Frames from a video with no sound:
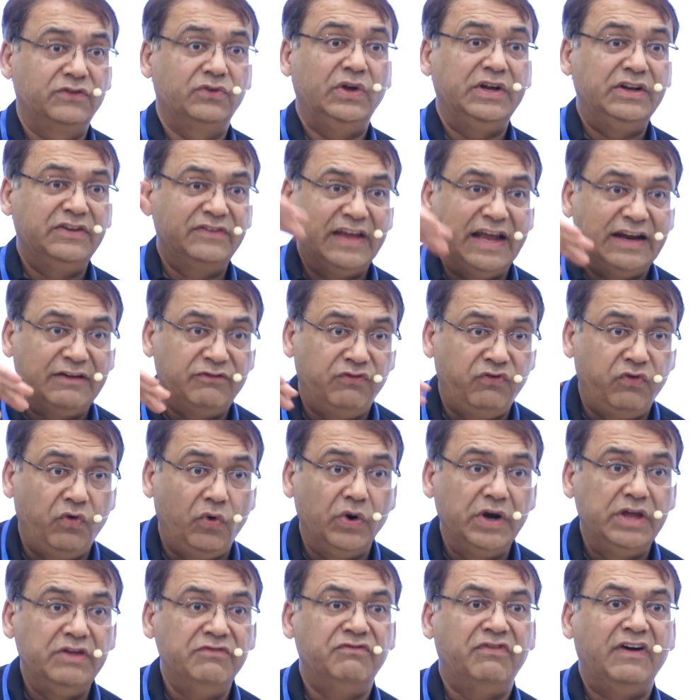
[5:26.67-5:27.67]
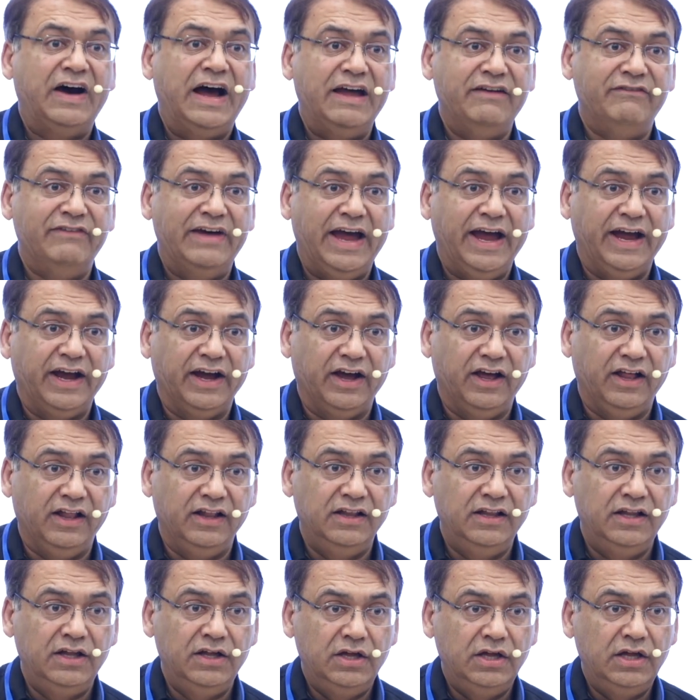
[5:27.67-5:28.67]
So it's at 45
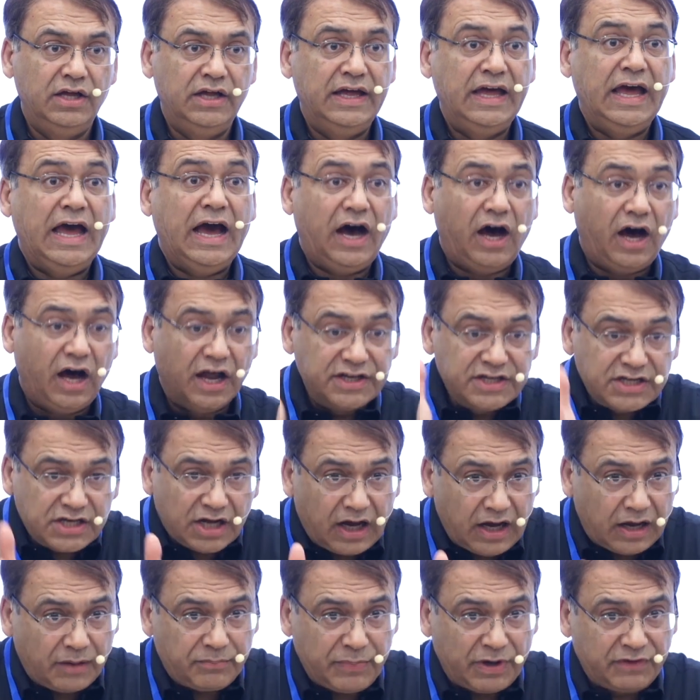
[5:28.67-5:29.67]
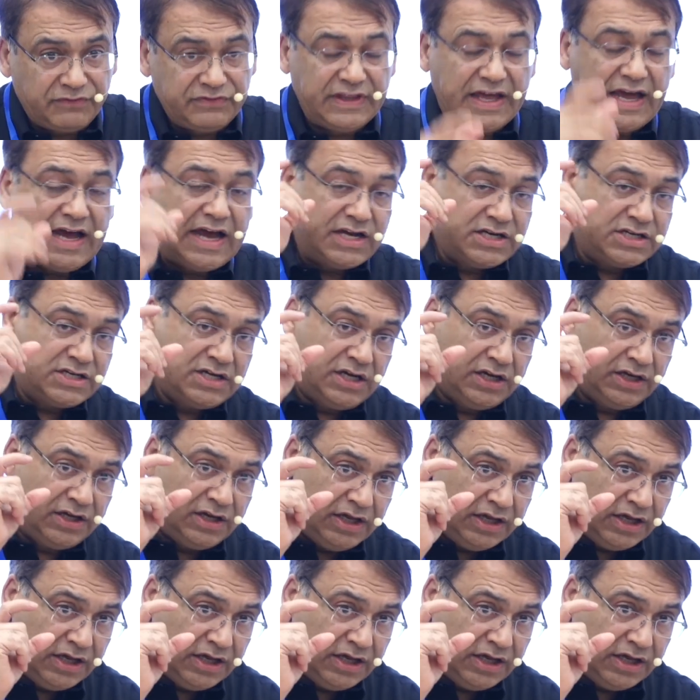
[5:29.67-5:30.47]
angle. On top of that,